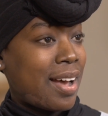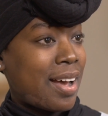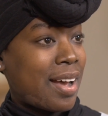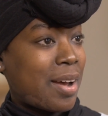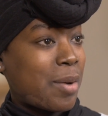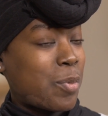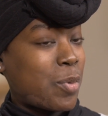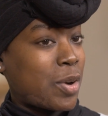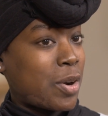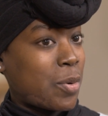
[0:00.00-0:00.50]

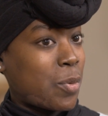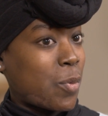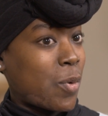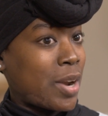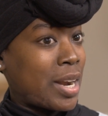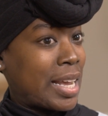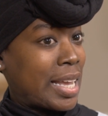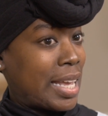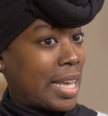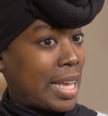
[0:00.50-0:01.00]
I wouldn't
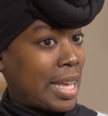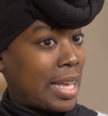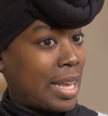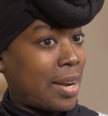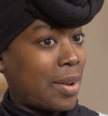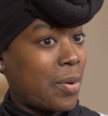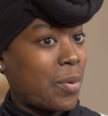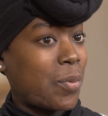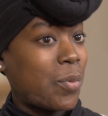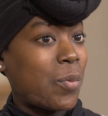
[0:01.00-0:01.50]
want a
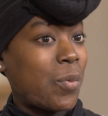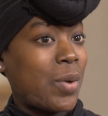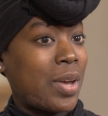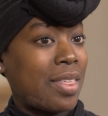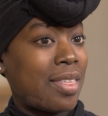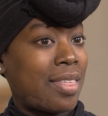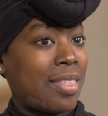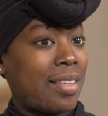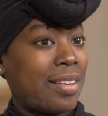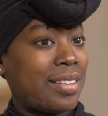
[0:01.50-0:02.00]
kid
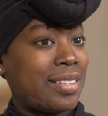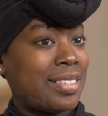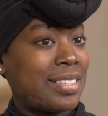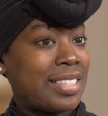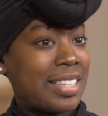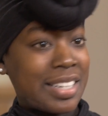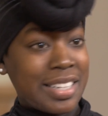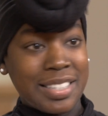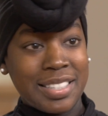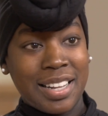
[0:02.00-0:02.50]
with
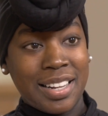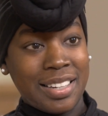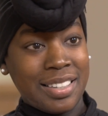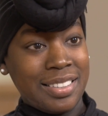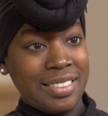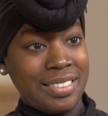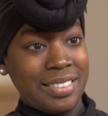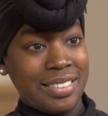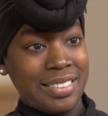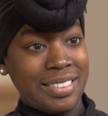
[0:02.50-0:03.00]
sickle
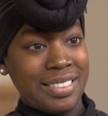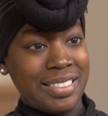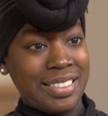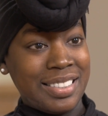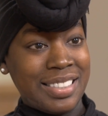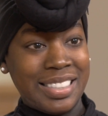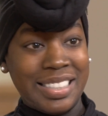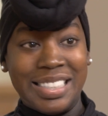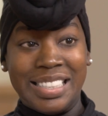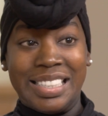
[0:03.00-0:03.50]
cell.
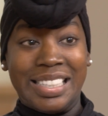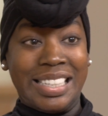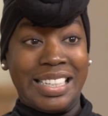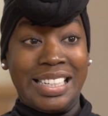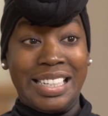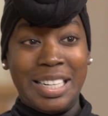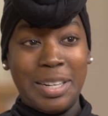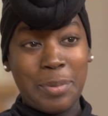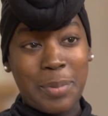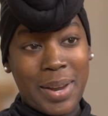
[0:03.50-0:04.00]

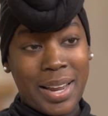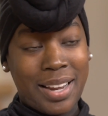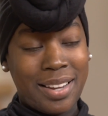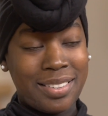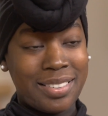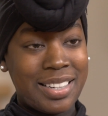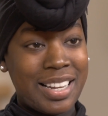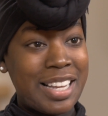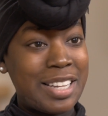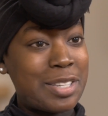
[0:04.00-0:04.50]

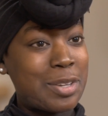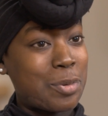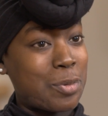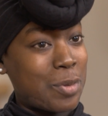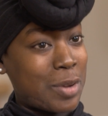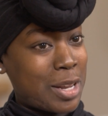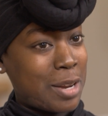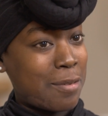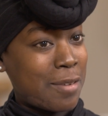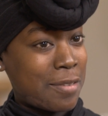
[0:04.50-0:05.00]
Anyway, it's a
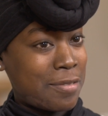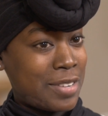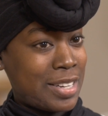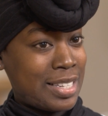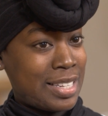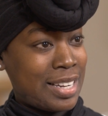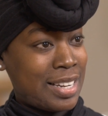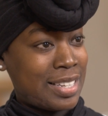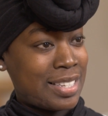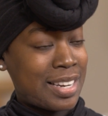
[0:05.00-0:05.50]
really rough
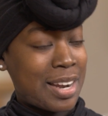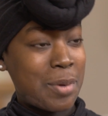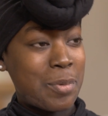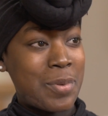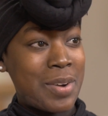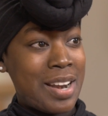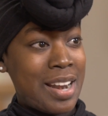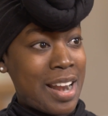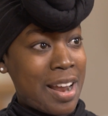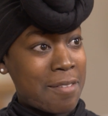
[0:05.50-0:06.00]
disease, and I
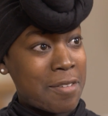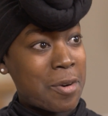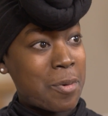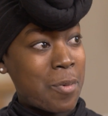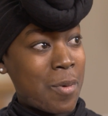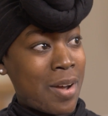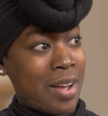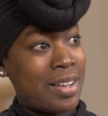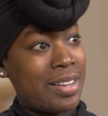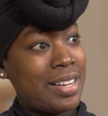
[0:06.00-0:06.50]
would never
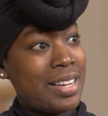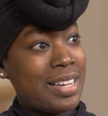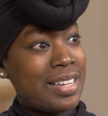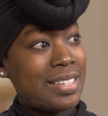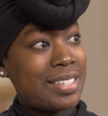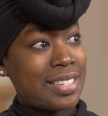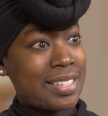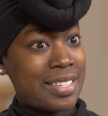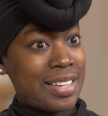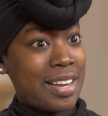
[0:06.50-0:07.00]
want
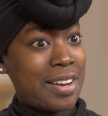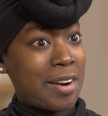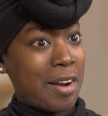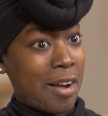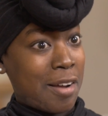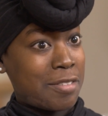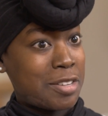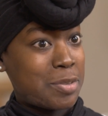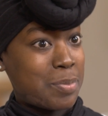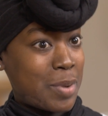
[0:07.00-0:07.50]
to see an
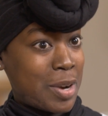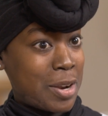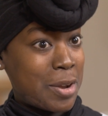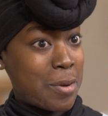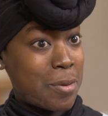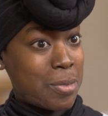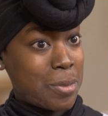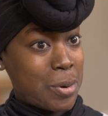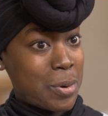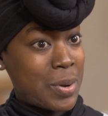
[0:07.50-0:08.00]
offspring
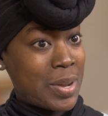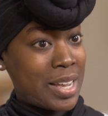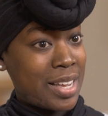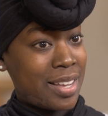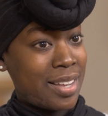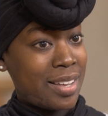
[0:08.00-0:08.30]
go through it.